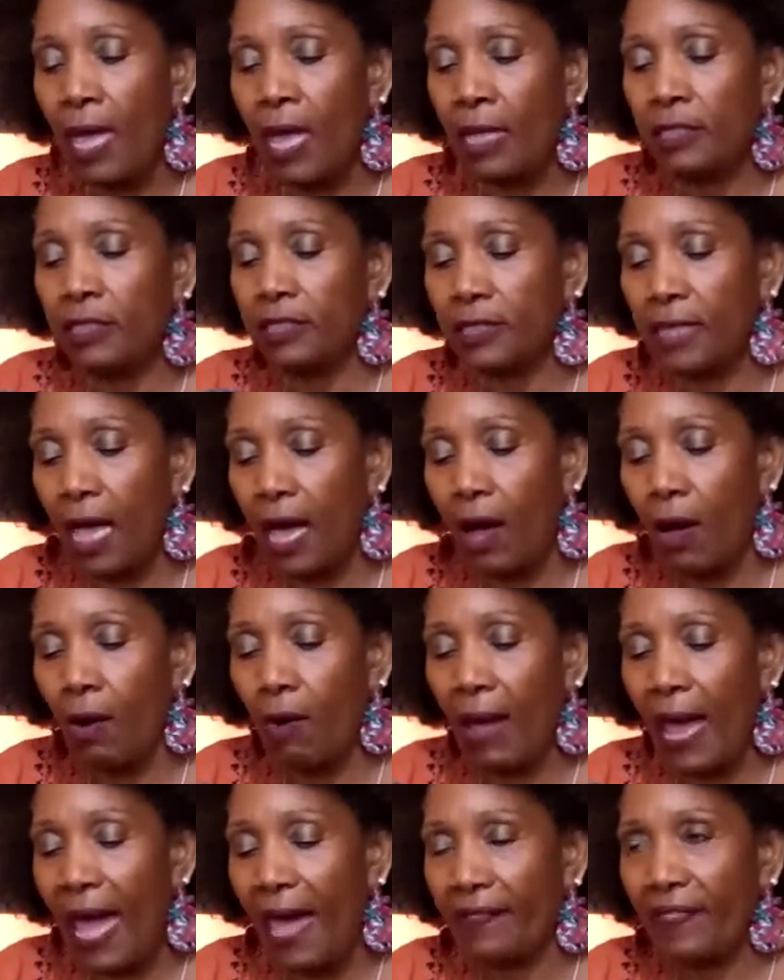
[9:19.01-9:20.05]

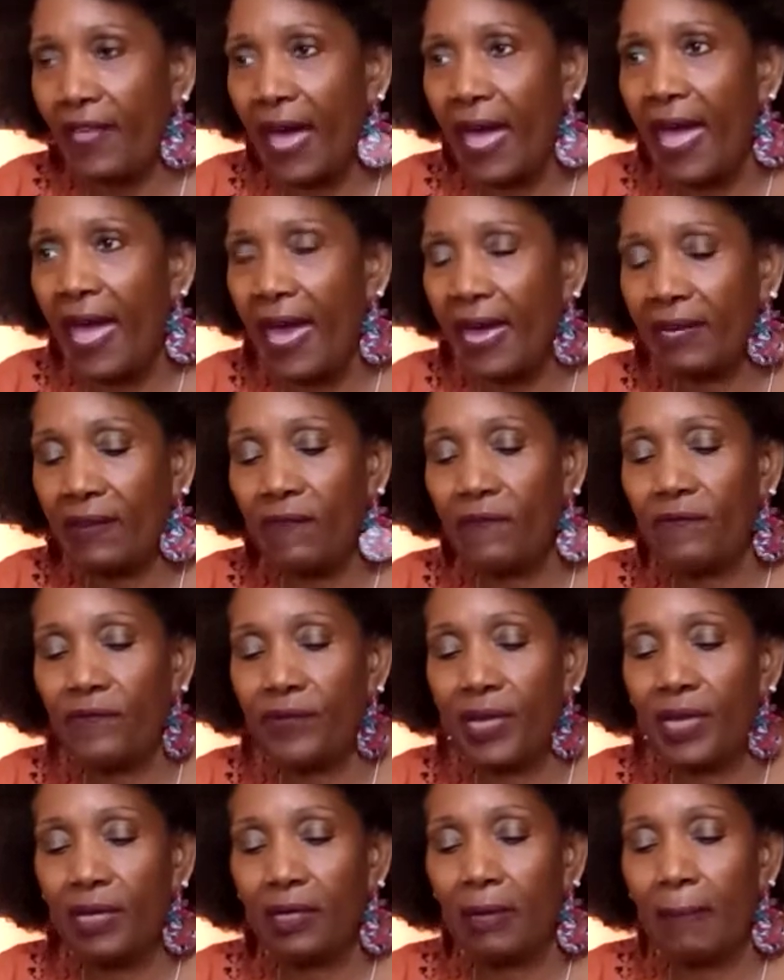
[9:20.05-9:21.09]
So after I had a
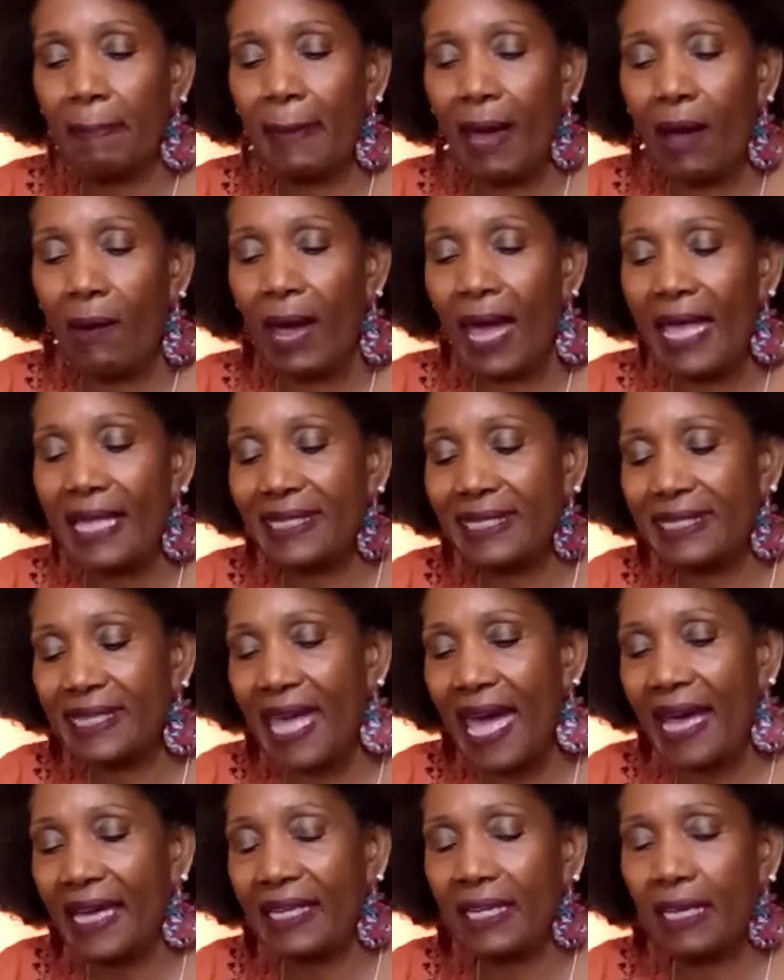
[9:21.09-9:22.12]
feel about
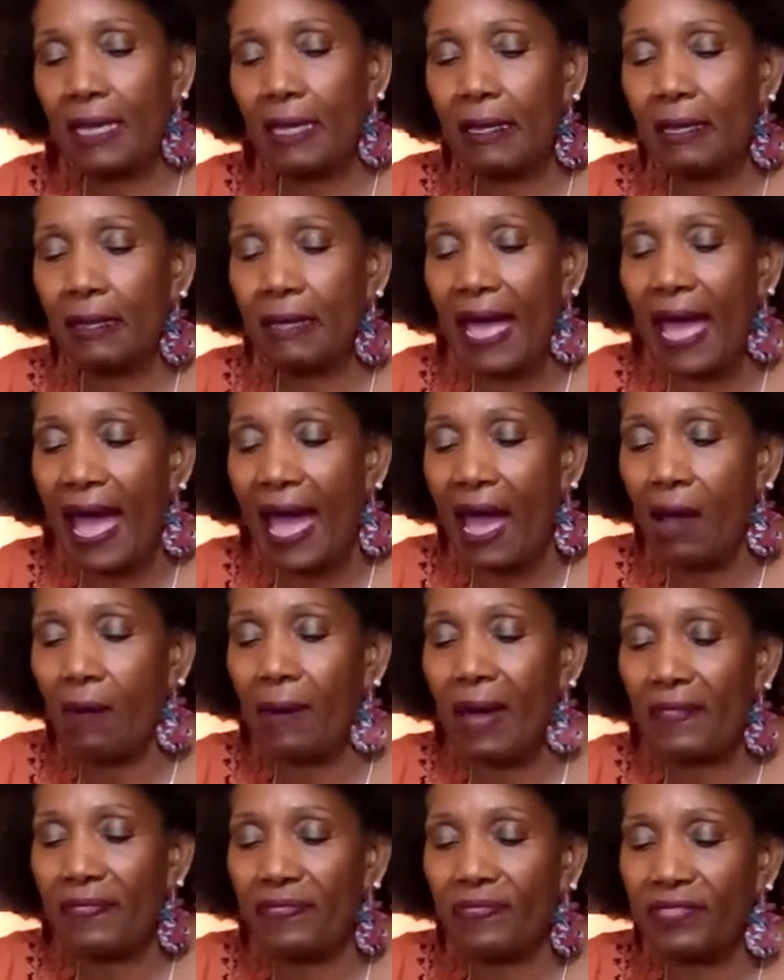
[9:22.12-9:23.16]
exactly how
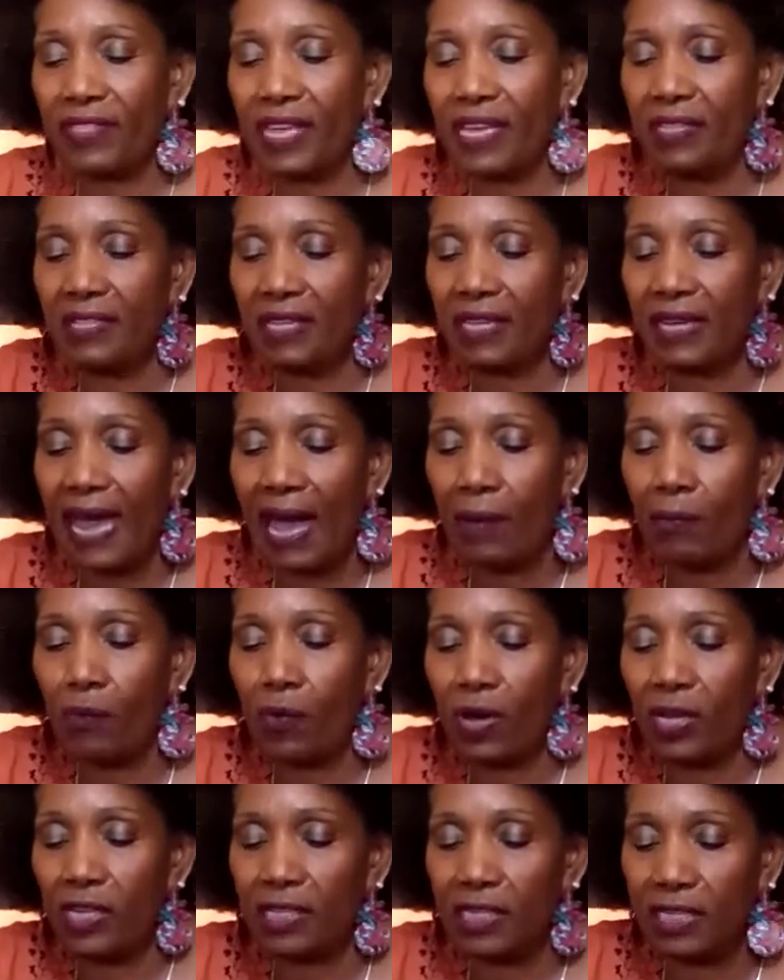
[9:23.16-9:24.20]
I think that I
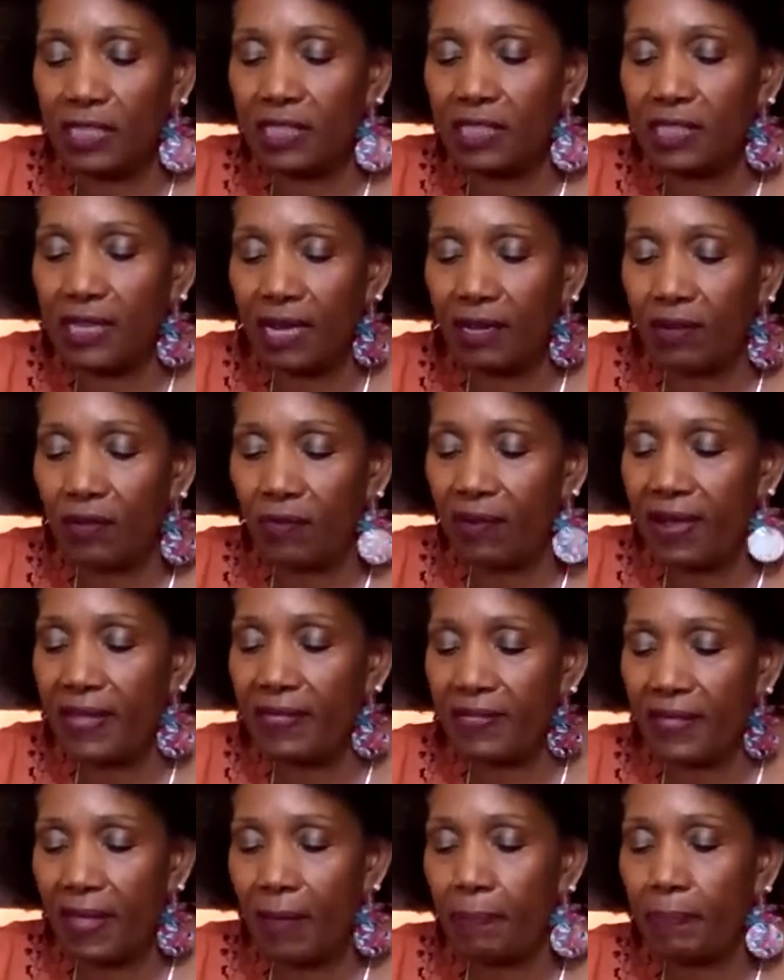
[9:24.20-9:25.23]
wanted to
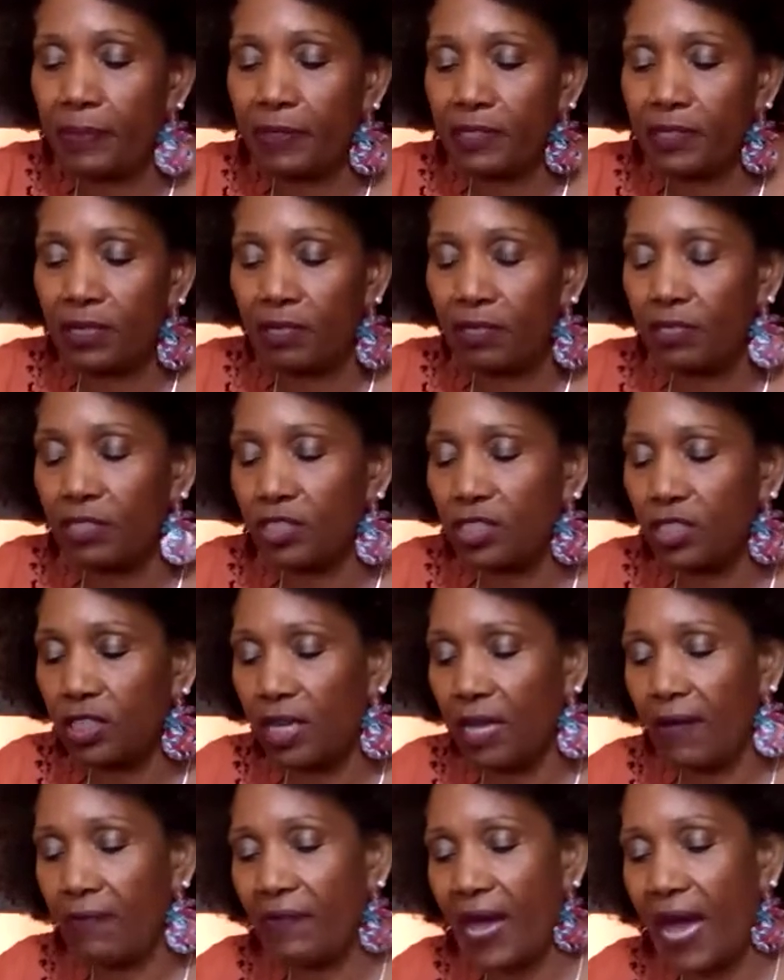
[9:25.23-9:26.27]
decorate that particular
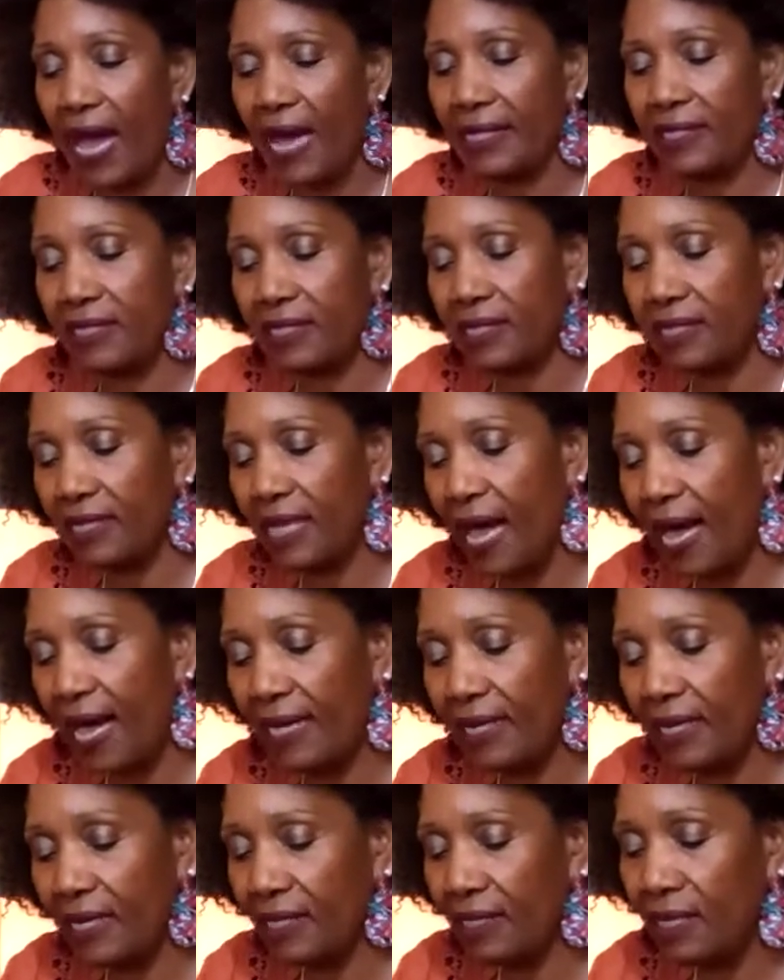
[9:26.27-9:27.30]
shelf, I
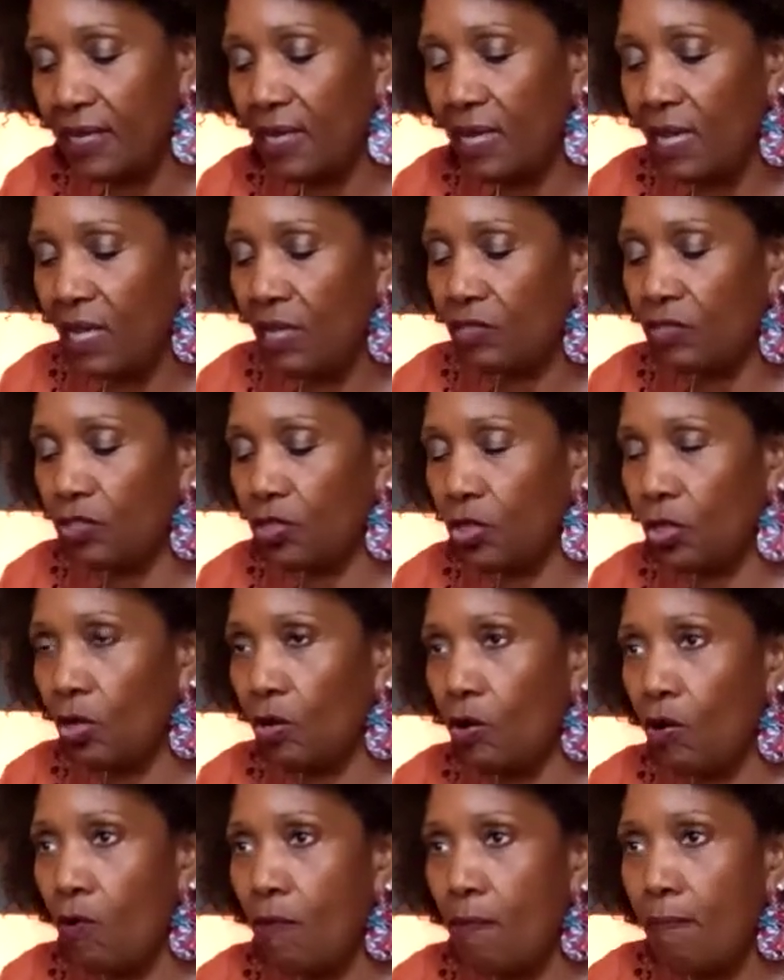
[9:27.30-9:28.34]
decided
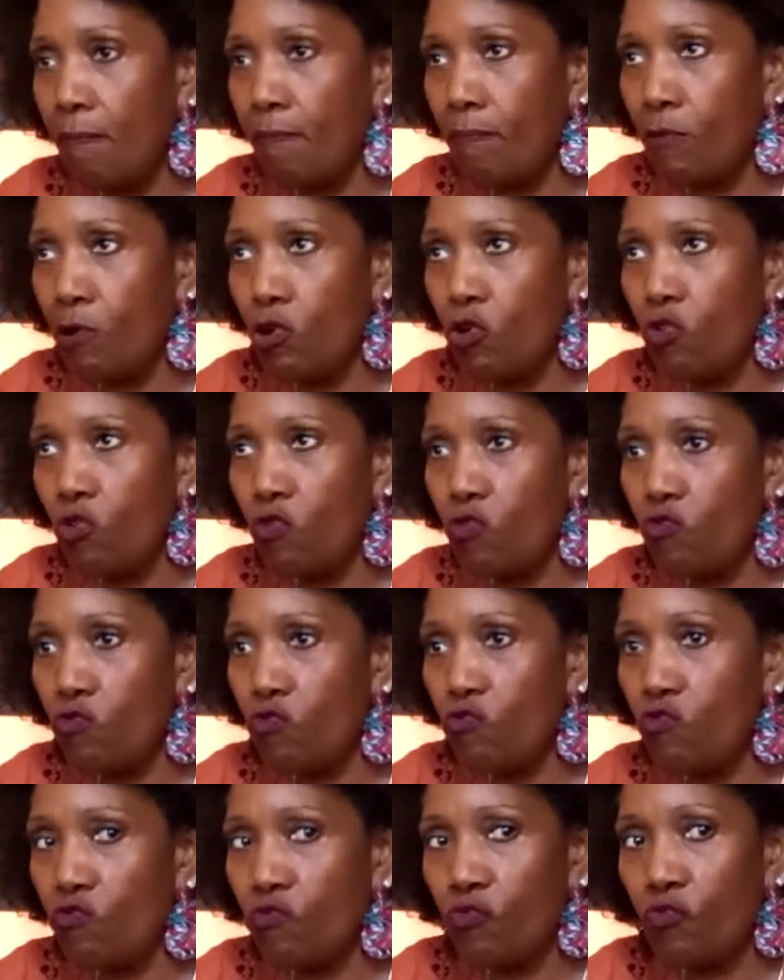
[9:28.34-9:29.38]
to
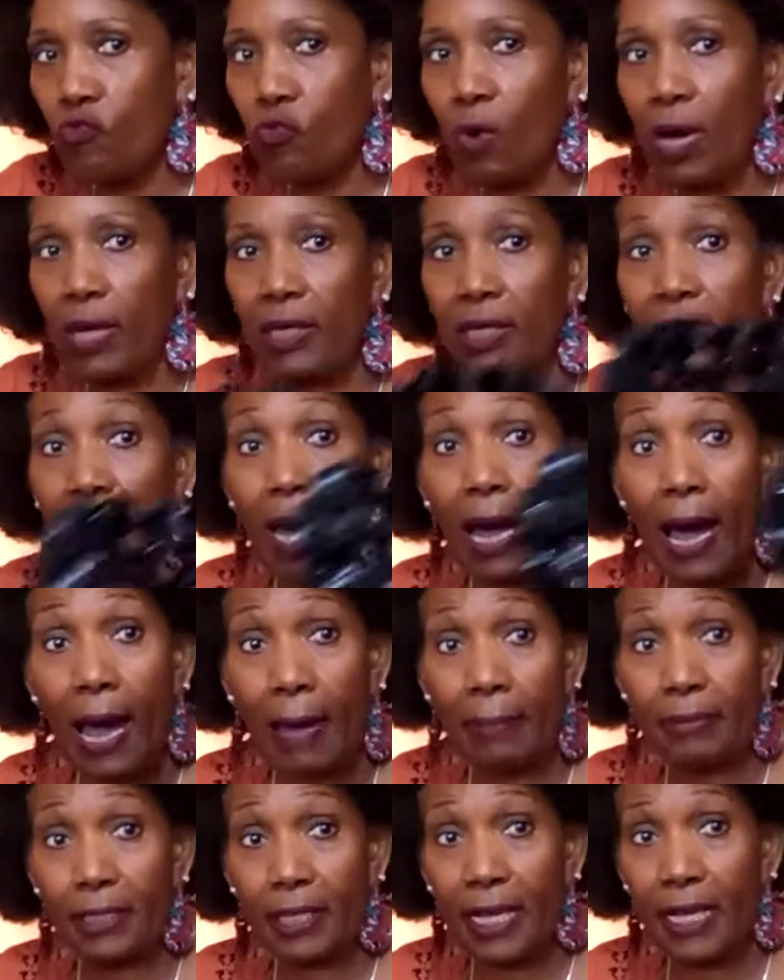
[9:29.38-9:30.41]
move one of the
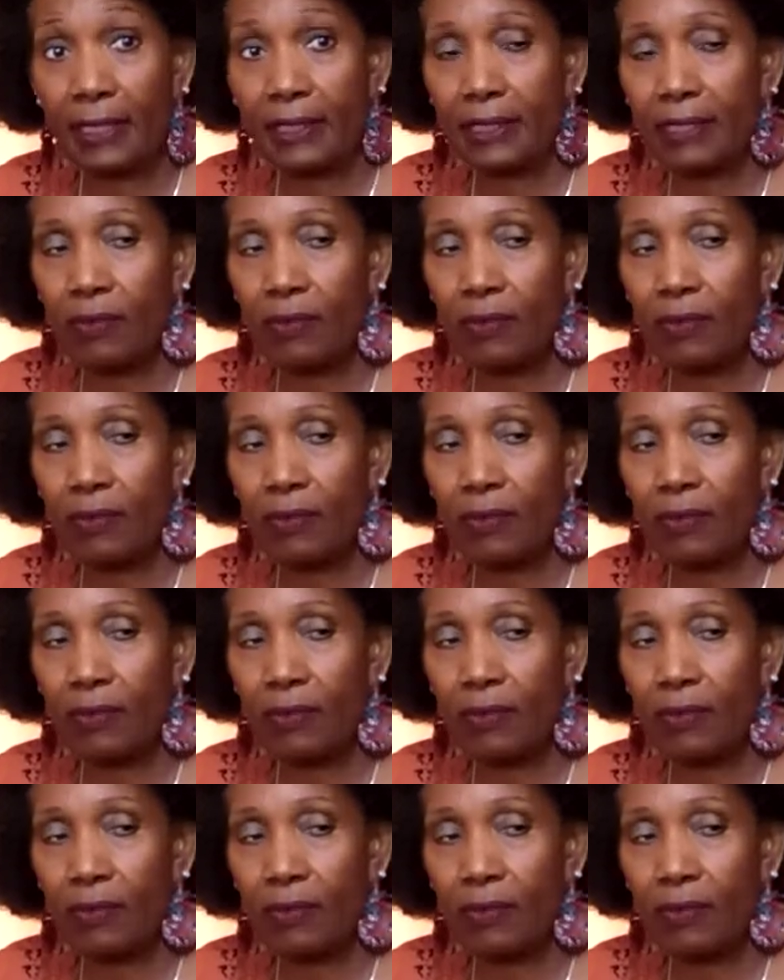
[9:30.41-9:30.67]
objects.